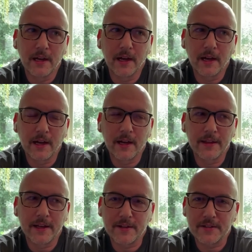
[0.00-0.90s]

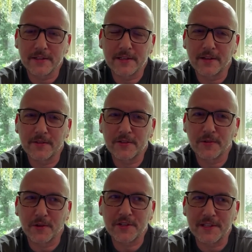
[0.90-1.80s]
that has,
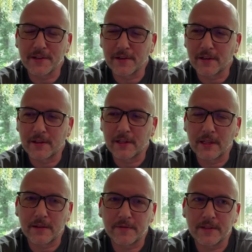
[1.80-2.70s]
scorched the earth and
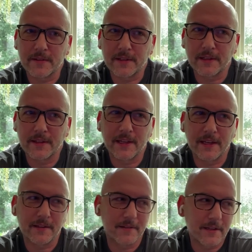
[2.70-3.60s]
left
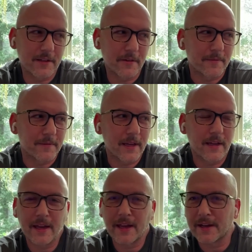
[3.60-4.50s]
like,
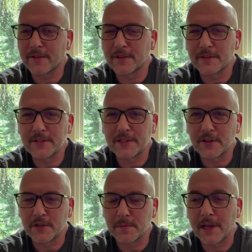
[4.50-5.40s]
a handful of
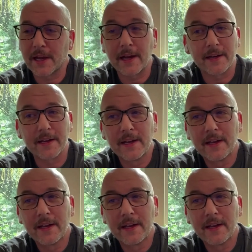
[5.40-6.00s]
sinners behind.